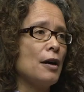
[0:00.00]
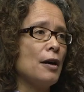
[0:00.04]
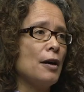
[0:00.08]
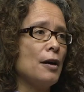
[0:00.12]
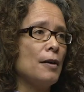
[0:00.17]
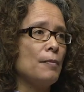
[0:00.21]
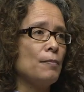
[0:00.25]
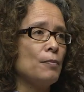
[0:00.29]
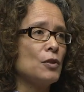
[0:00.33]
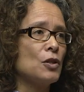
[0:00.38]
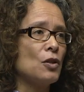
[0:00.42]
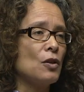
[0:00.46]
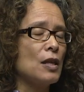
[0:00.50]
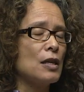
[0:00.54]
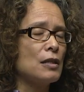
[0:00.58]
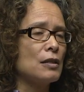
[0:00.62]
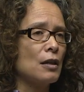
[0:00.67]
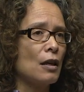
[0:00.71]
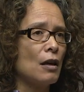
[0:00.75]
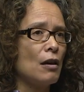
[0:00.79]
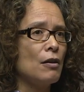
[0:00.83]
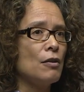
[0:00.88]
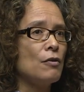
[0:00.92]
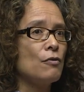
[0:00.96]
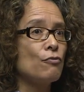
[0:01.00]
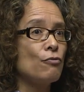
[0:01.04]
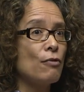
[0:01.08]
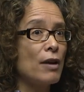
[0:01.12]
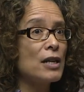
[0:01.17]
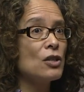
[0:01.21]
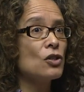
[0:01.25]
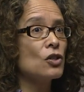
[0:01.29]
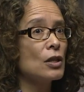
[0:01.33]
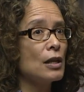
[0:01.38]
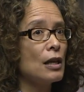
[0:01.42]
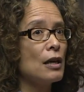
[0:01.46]
so there's a kind of
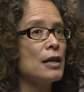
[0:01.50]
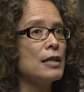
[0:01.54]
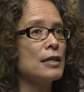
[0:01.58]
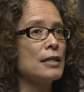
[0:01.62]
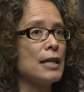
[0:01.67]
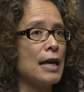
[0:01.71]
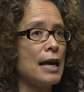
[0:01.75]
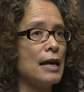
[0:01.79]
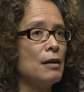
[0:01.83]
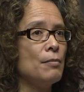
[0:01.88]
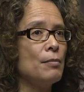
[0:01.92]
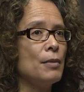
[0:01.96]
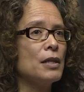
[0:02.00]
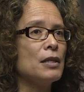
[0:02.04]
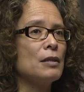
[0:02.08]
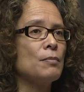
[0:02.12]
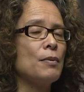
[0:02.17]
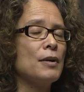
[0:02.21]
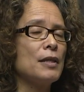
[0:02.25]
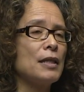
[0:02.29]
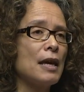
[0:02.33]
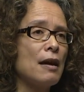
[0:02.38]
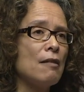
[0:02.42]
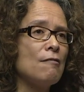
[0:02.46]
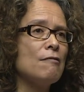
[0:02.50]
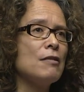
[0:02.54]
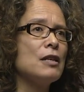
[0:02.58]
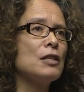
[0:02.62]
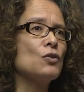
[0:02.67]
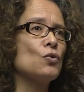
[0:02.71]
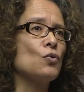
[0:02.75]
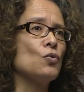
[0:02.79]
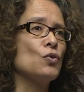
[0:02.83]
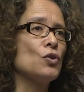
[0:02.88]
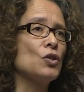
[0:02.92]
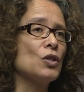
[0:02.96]
racialized element, but there
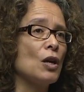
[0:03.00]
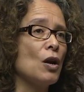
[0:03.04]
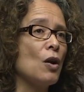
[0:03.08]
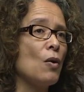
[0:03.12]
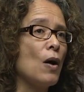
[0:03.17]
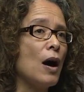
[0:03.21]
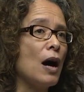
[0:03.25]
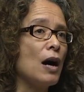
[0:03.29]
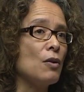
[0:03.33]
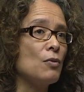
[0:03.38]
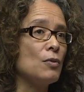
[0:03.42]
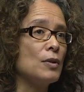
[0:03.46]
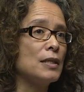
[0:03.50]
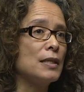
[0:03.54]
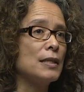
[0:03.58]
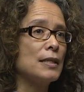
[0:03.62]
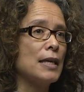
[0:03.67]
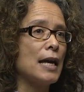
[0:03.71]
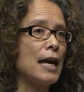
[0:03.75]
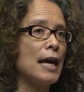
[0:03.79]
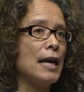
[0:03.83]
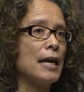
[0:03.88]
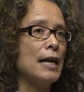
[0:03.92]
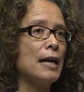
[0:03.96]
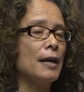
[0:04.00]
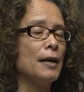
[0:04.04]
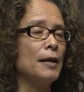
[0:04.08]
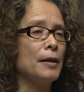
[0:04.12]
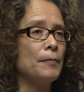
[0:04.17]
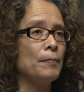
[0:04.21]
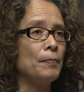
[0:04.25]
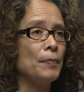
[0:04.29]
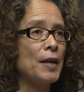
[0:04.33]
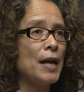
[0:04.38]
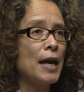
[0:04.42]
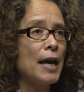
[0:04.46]
is also, I would say,
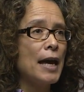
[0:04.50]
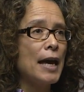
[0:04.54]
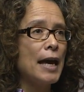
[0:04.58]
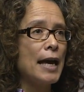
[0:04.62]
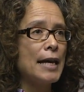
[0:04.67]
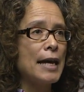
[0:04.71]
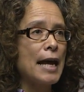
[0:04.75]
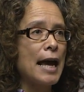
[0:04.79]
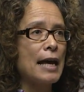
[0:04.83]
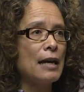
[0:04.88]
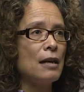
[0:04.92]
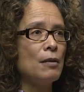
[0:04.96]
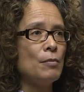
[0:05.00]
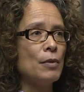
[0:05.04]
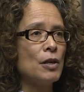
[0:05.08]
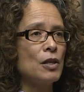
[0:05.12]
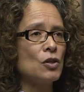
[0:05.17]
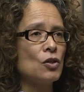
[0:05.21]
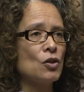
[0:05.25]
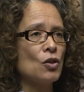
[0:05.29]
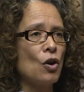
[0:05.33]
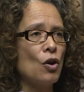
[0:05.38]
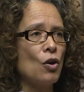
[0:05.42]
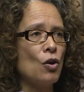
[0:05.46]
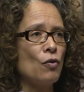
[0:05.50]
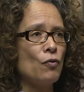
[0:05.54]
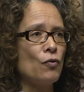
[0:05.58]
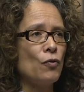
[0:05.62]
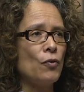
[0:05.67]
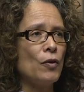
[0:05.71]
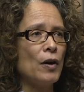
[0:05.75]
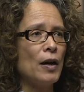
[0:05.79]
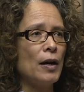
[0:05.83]
an element of